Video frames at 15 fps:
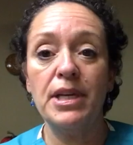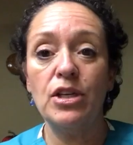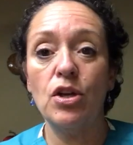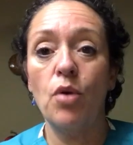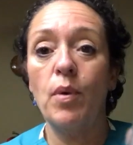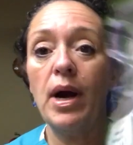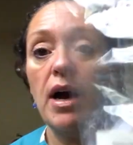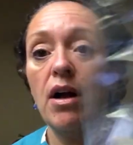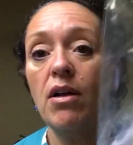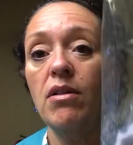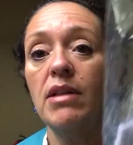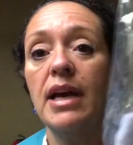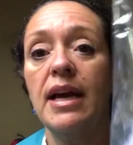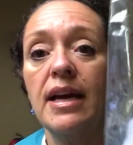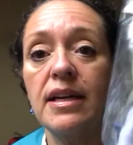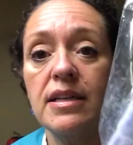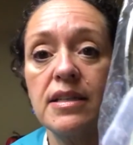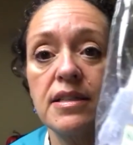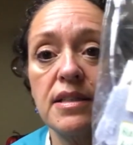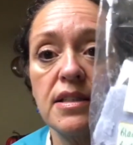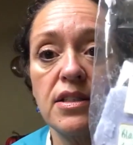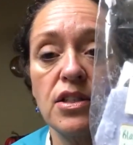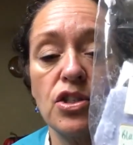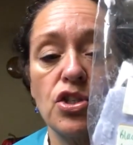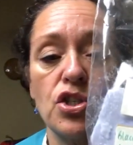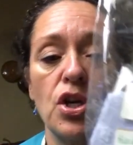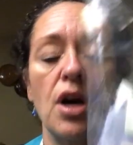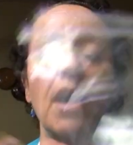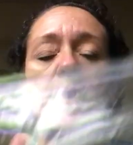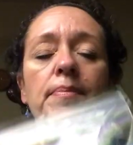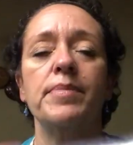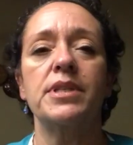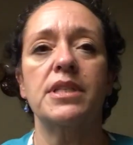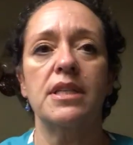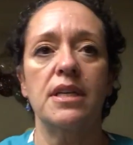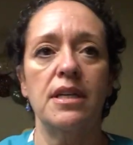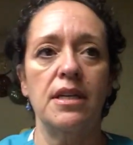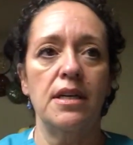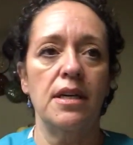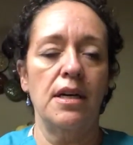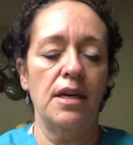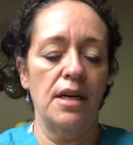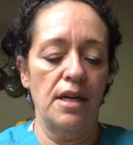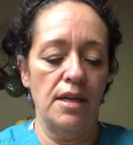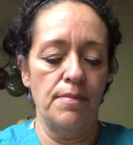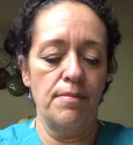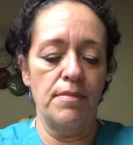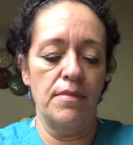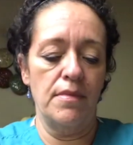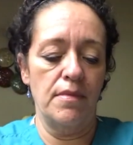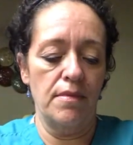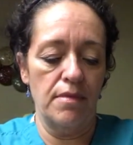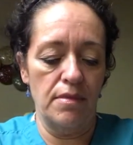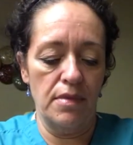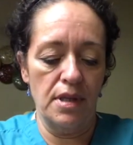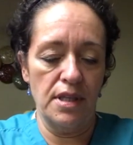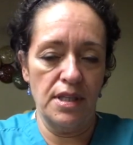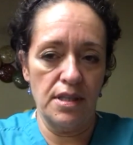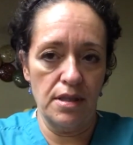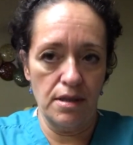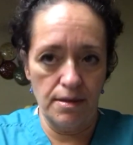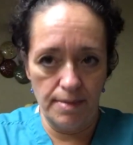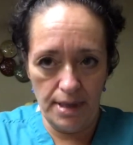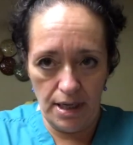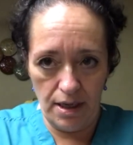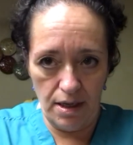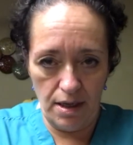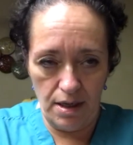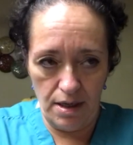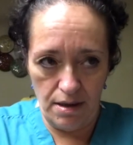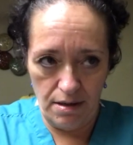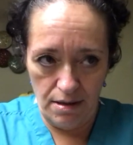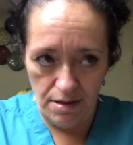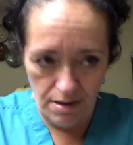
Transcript: bean Noel, and this is chopped in this little bag here.